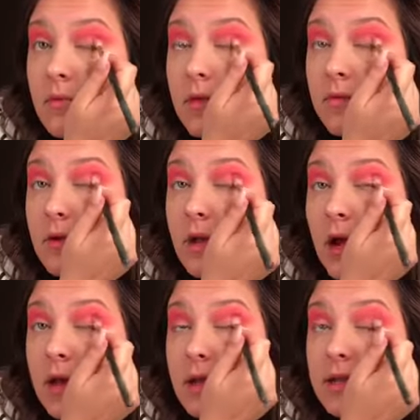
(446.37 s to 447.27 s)
And we're
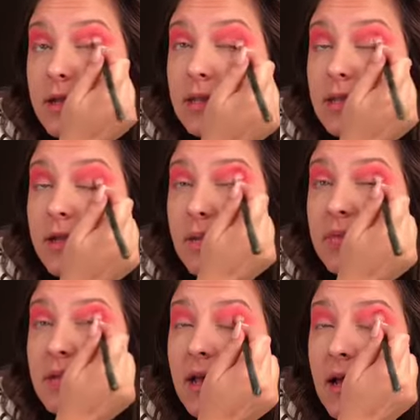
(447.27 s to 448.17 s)
not going to take this up
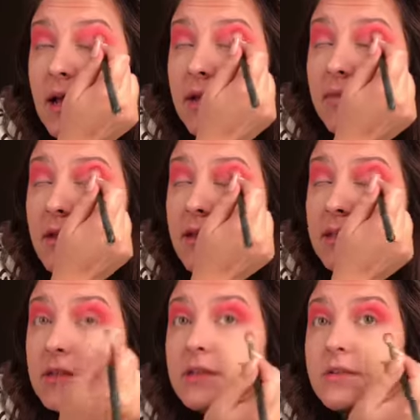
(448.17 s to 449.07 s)
as high because
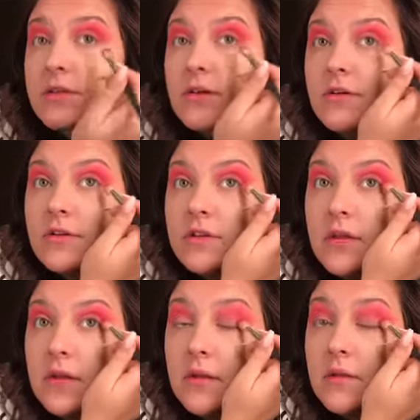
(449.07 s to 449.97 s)
it is the darker
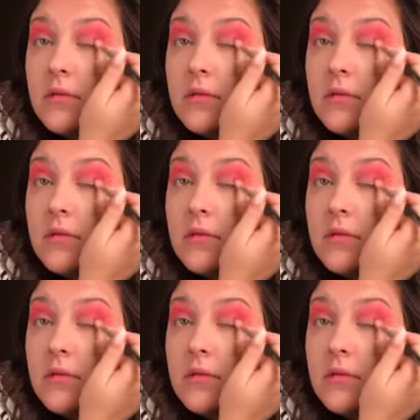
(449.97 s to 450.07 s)
shade.